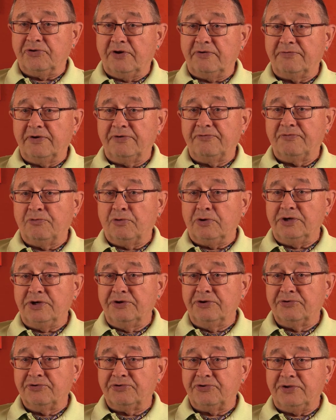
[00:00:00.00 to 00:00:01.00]
every 4
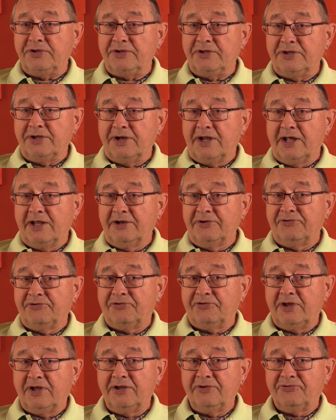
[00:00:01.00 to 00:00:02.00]
years in the United
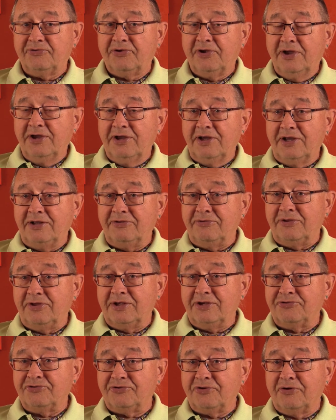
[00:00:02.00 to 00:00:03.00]
States, and
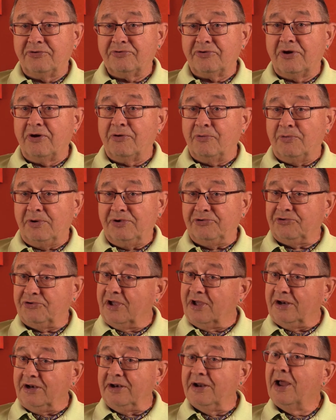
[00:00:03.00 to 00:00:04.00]
things don't always
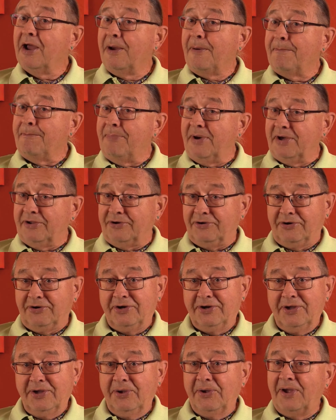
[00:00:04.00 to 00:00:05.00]
get better
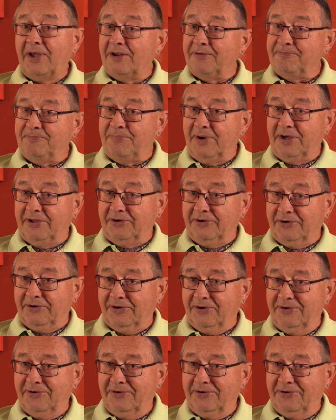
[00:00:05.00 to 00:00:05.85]
and better,